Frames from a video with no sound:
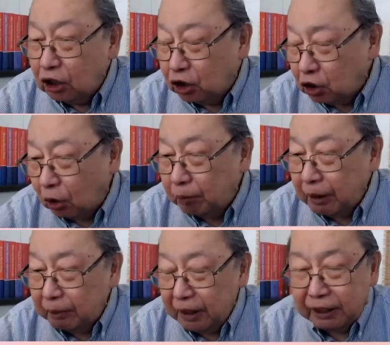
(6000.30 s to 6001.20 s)
solved
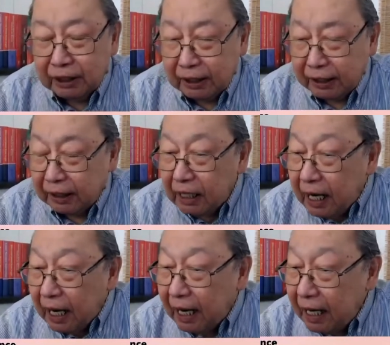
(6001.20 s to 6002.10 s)
immediately.
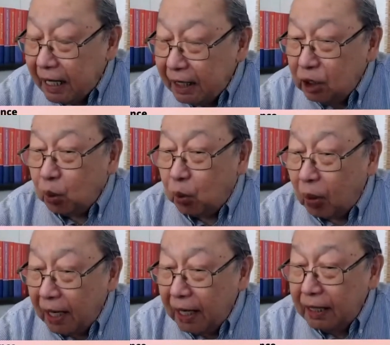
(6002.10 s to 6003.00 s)
And
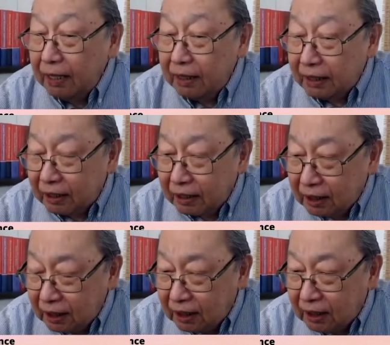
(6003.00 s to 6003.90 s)
when the
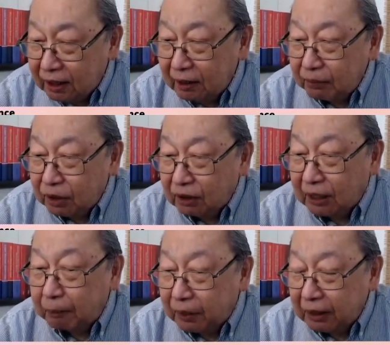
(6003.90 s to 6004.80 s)

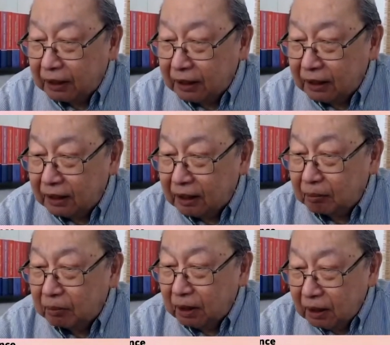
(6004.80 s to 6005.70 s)

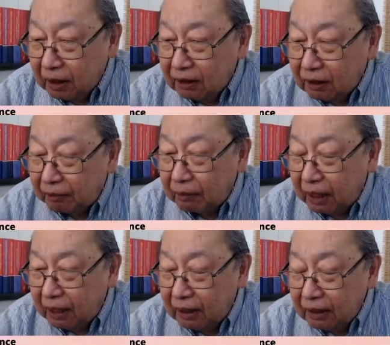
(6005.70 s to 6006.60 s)

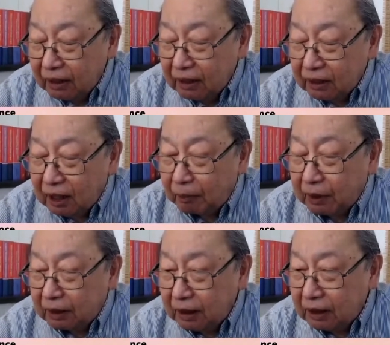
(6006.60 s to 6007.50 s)

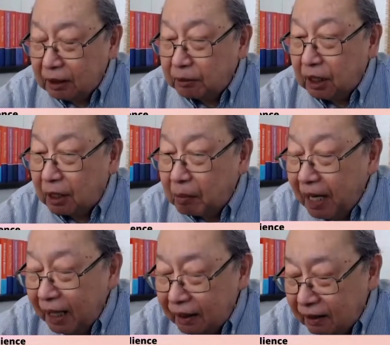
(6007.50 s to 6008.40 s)
self-criticisms are
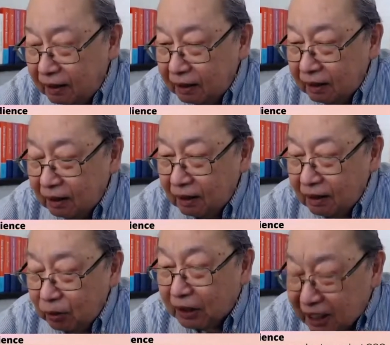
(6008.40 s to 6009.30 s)
made,
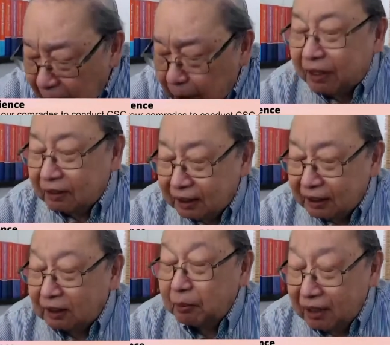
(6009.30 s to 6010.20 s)
when the
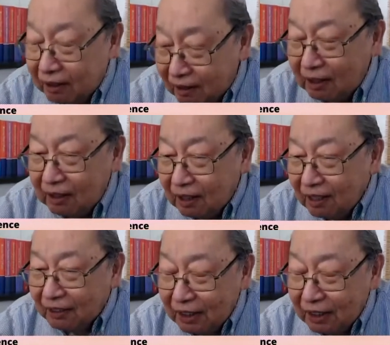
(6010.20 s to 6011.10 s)
self-criticism and
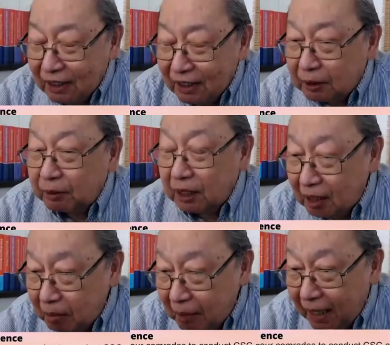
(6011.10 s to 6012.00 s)
criticisms
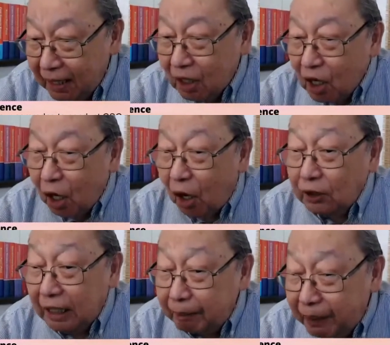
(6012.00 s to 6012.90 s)
are made
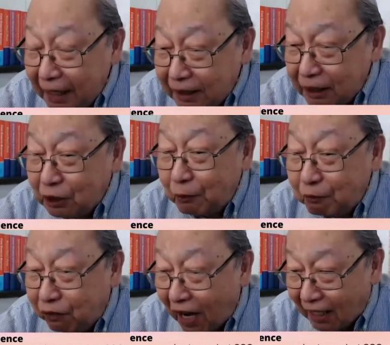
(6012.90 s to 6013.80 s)
on the basis of
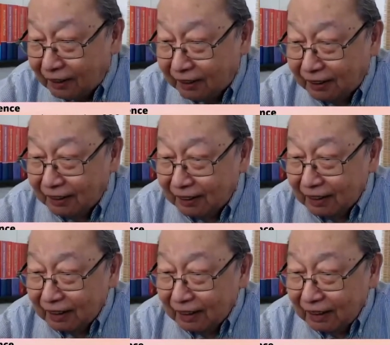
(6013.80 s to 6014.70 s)
facts,
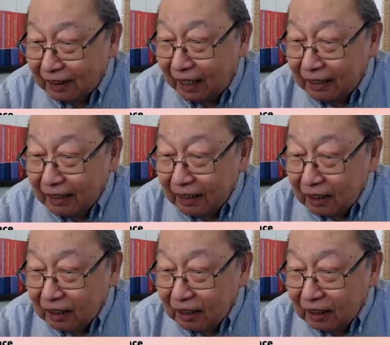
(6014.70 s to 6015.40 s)
and